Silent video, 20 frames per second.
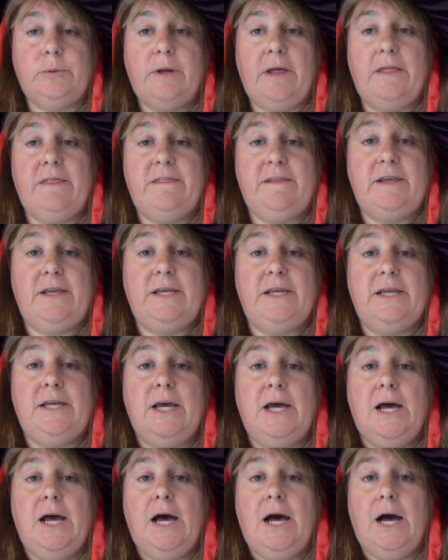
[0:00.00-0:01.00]
the
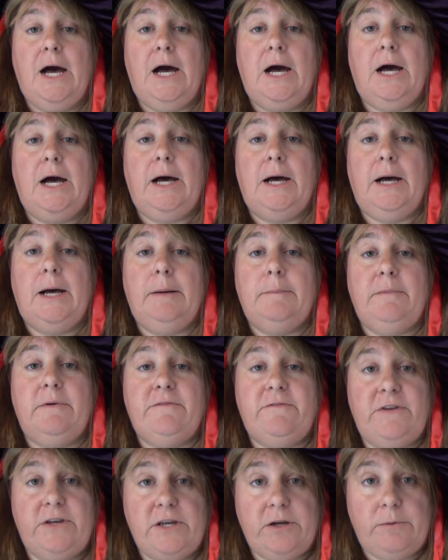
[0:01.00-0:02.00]

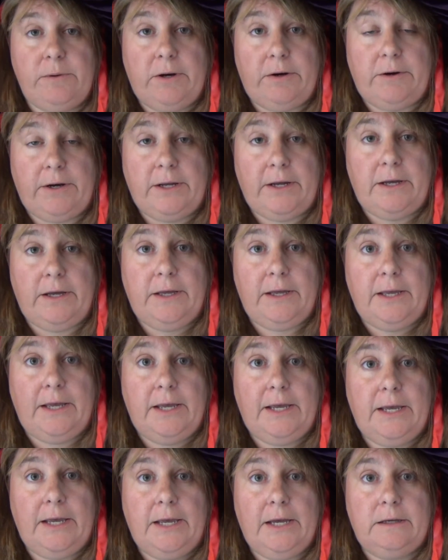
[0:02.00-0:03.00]
video area,
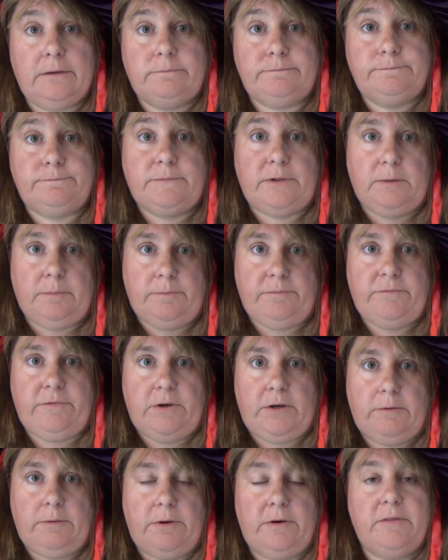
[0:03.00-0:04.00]
the
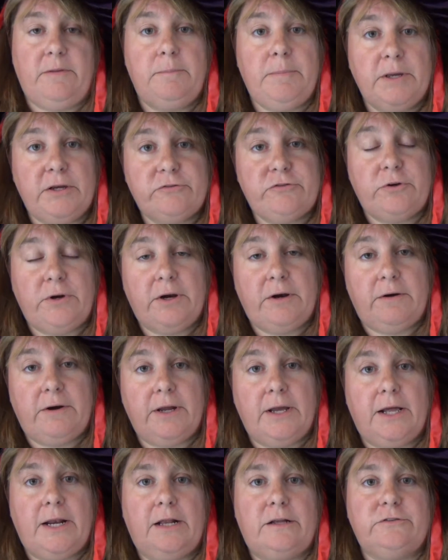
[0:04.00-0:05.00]
picture
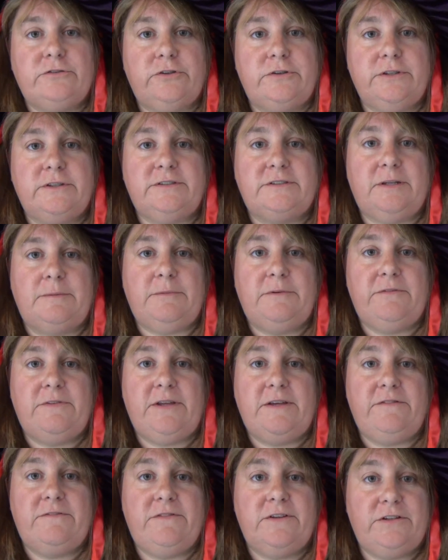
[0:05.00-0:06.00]
area, and I'll show you some of
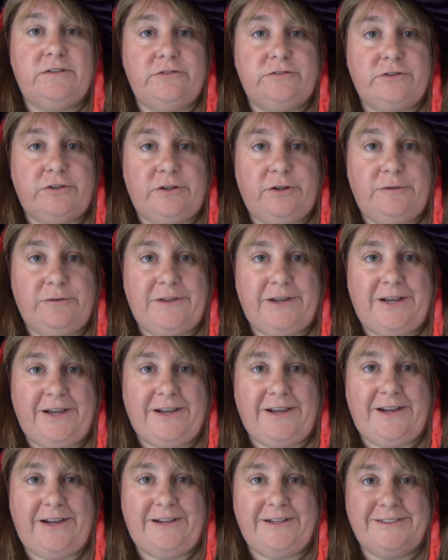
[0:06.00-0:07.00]
the vintage clothing I
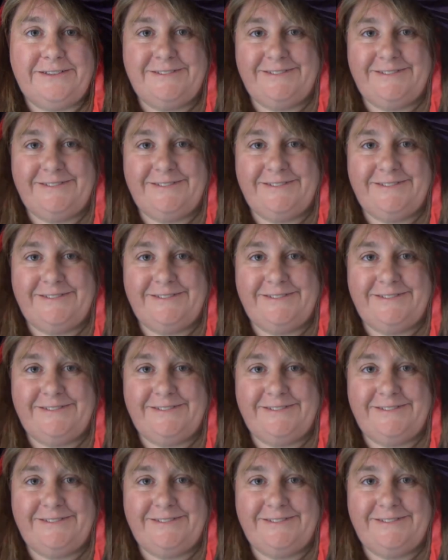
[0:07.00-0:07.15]
got.